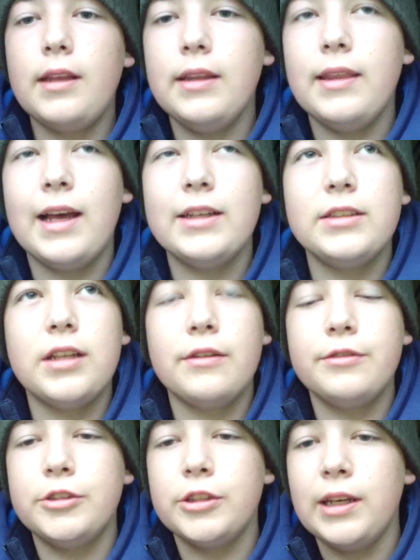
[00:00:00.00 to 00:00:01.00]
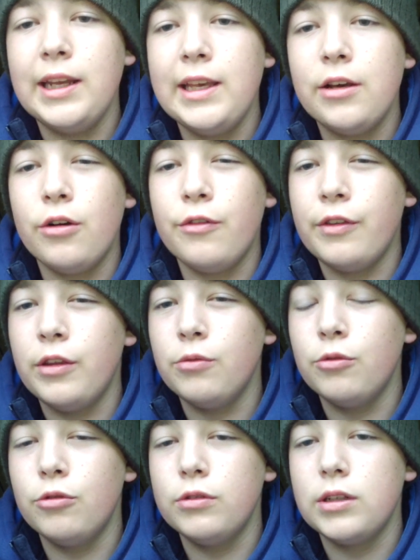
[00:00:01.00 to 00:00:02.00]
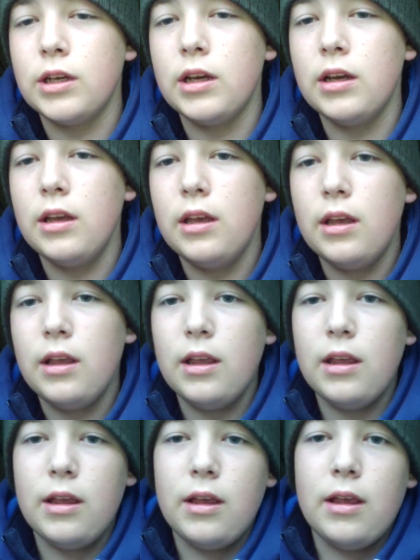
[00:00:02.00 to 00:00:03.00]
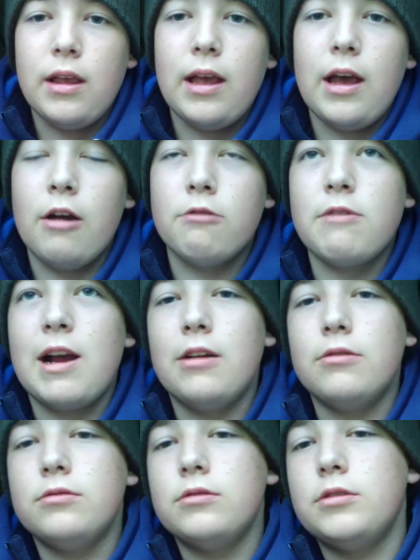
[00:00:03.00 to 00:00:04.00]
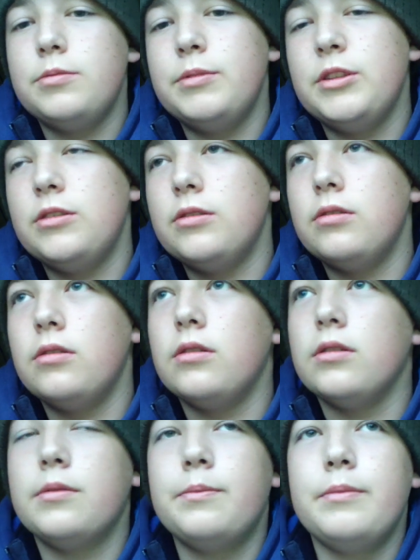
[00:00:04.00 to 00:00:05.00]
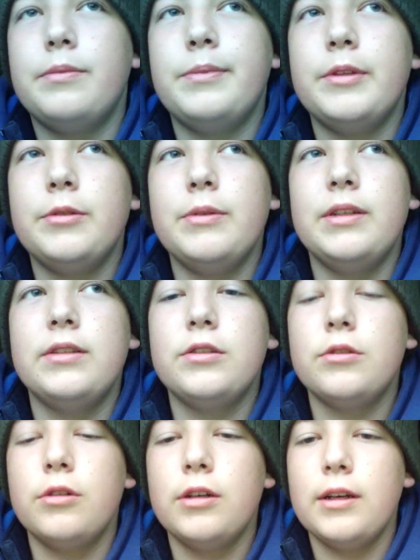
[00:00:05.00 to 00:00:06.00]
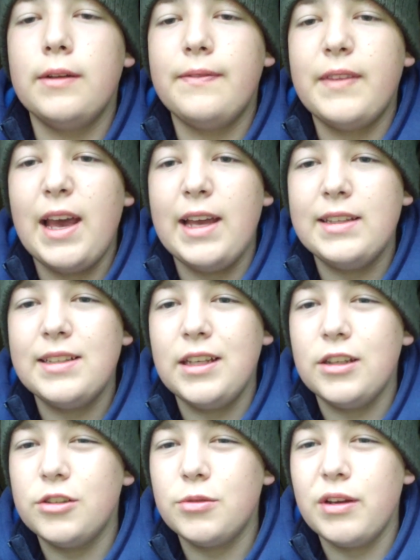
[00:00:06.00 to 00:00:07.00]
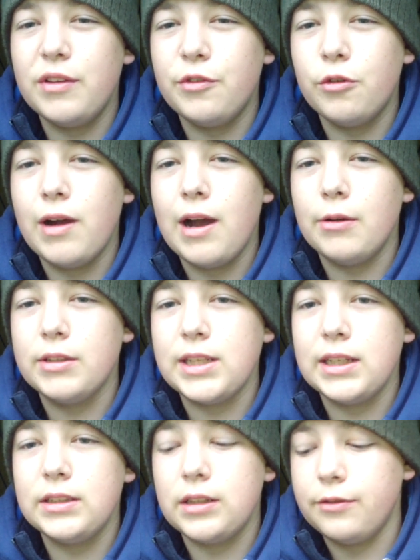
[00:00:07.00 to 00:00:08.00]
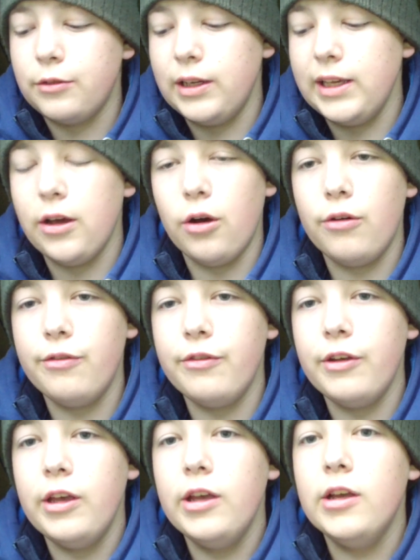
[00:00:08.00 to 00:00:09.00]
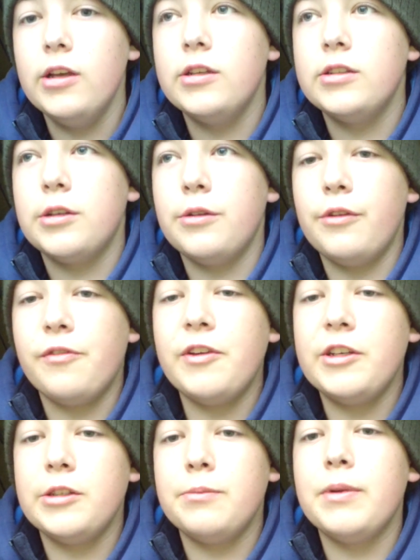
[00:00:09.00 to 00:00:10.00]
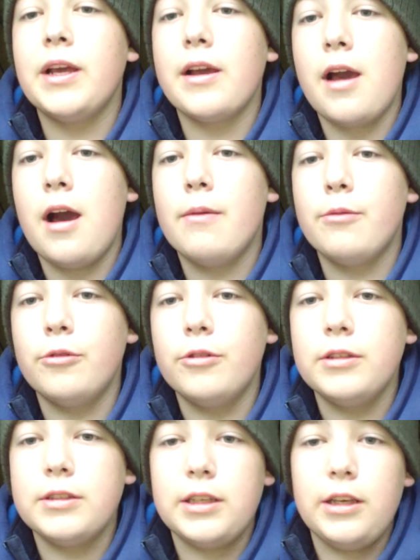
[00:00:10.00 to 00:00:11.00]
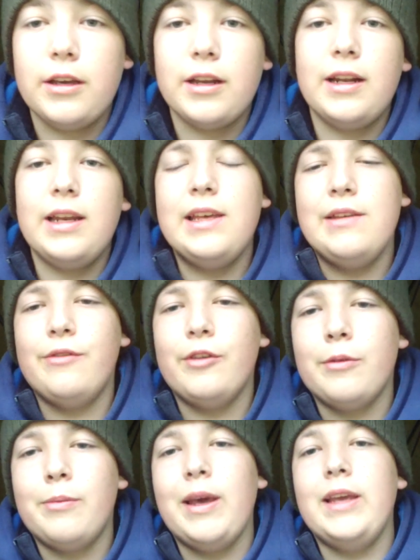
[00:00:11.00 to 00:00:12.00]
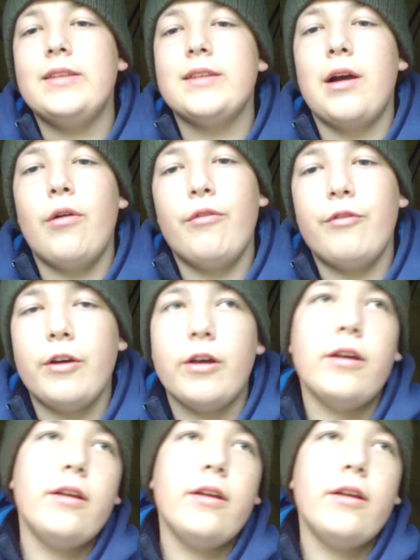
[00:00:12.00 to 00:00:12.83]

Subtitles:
That stuff should leak off in the water around between sort of 18 and 24 hours. That stuff will leak off. So if you're fishing bigger carp waters that you're going to leave your baits out for